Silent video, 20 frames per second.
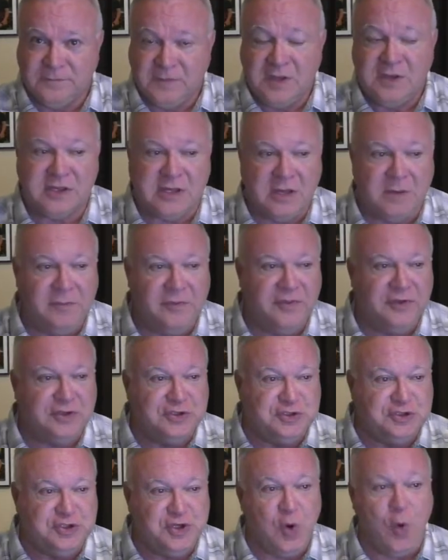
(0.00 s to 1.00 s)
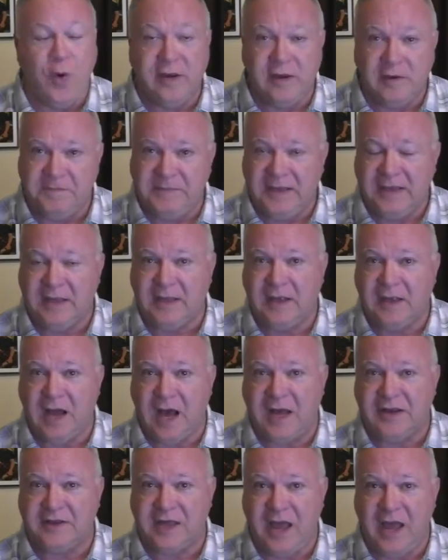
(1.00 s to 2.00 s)
some of the joy of being in
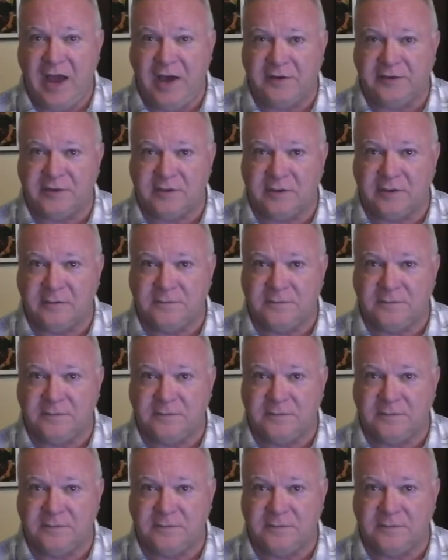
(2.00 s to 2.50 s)
God's house.